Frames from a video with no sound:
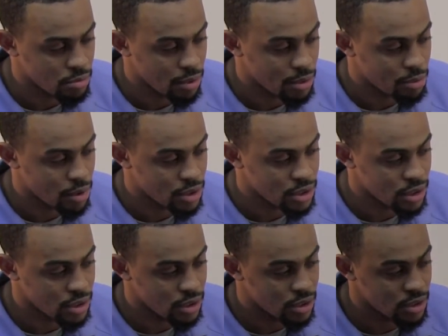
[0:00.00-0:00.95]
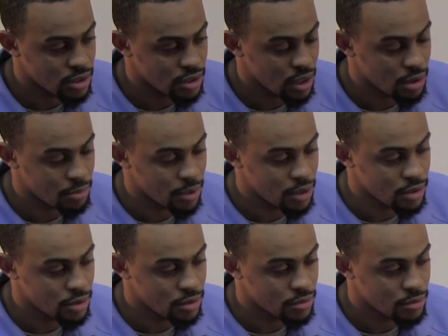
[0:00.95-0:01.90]
by pressing the setup
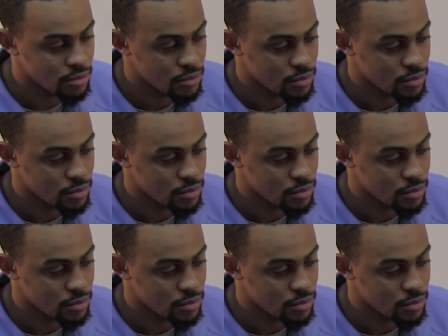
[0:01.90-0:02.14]
button.